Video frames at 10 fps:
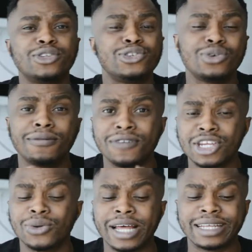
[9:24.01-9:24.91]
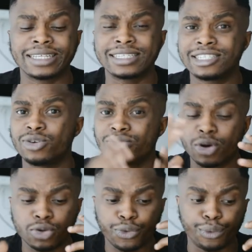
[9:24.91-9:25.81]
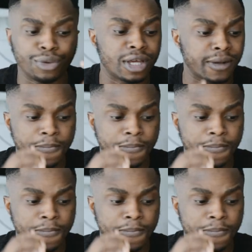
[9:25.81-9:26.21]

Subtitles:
me to do a video like this, you know, go through